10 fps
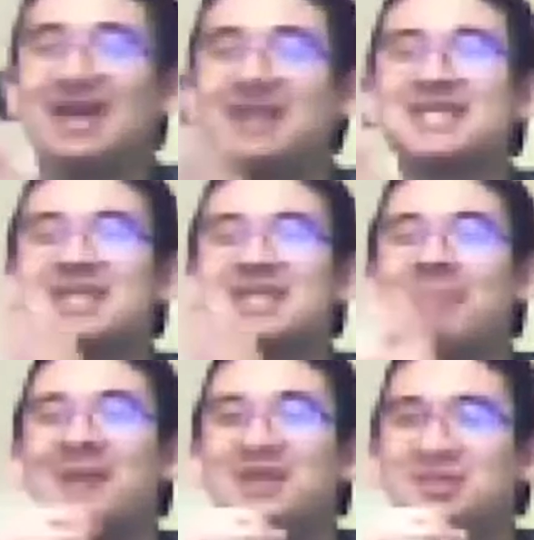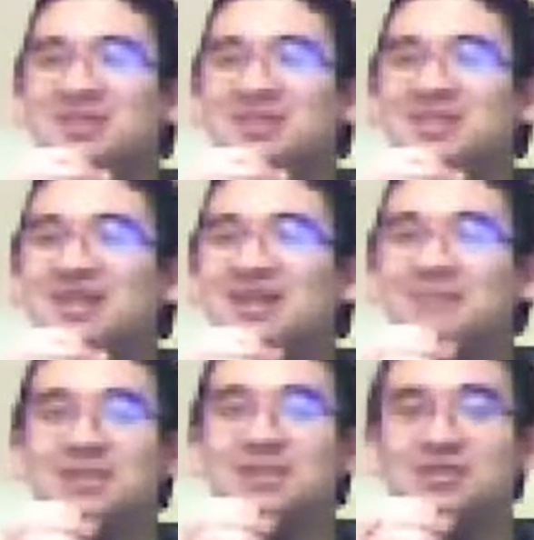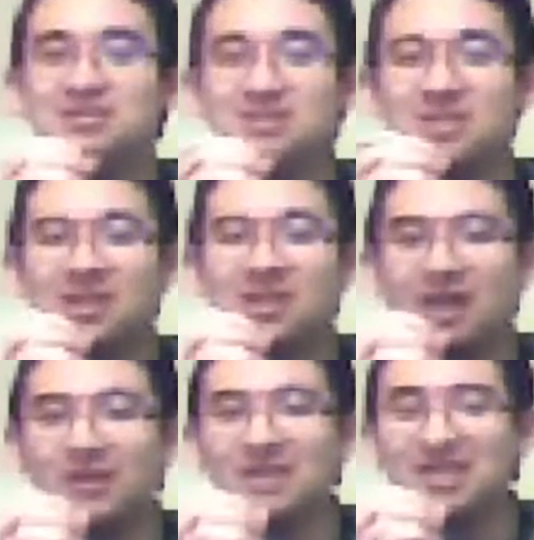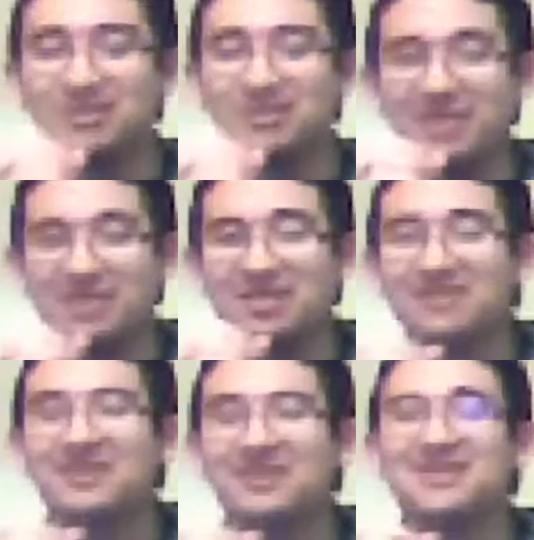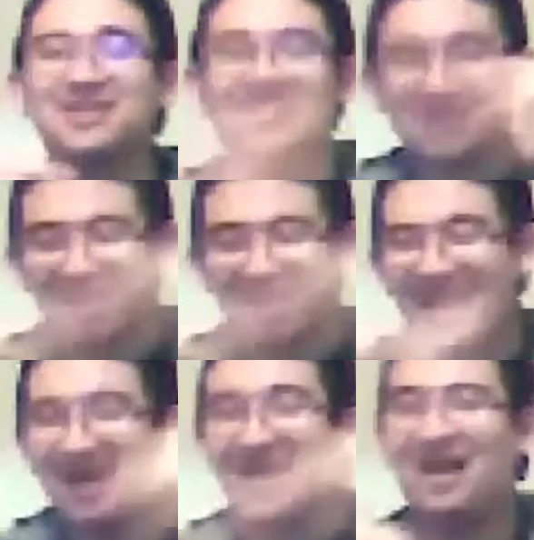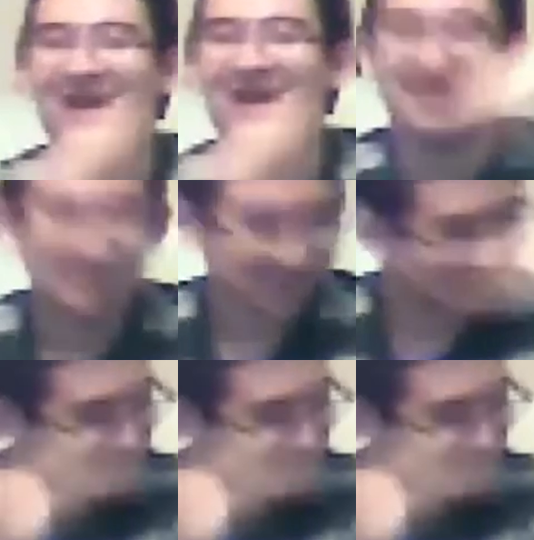Anticipation is killing me, dude. I want to see what they're doing. Ah!